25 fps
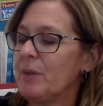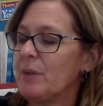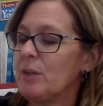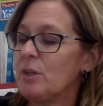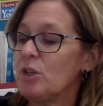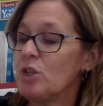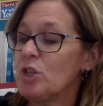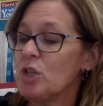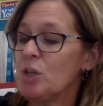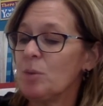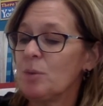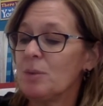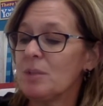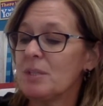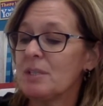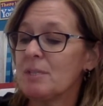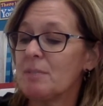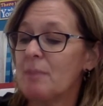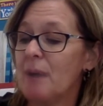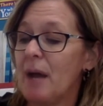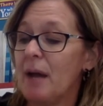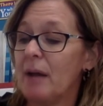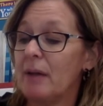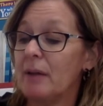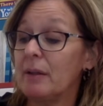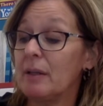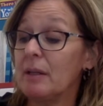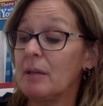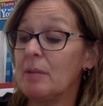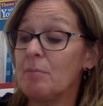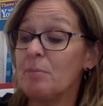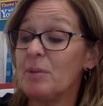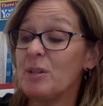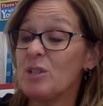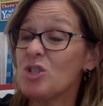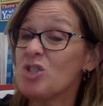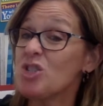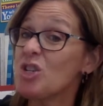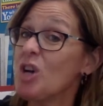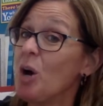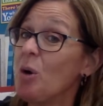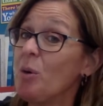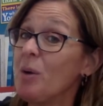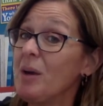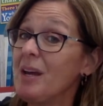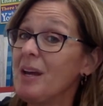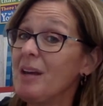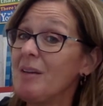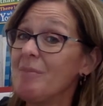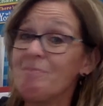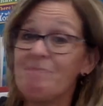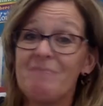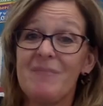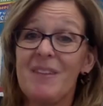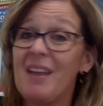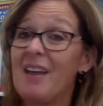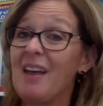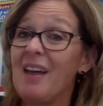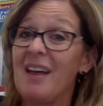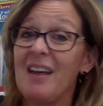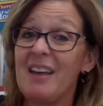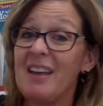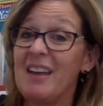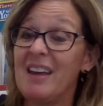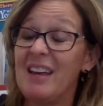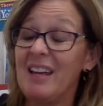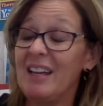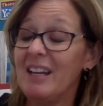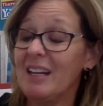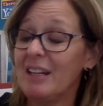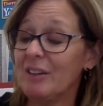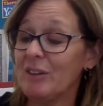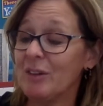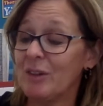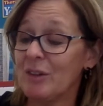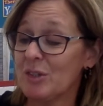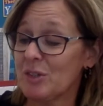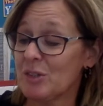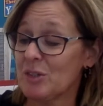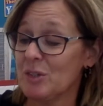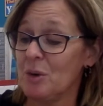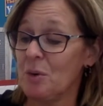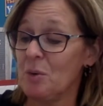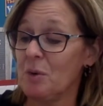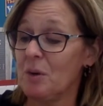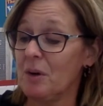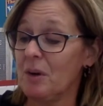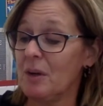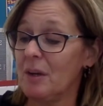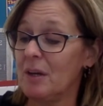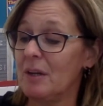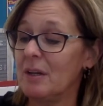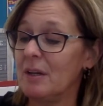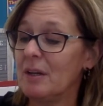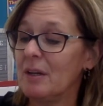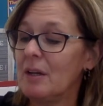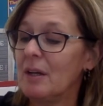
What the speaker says: She was smiling, but Joey, he didn't look so good.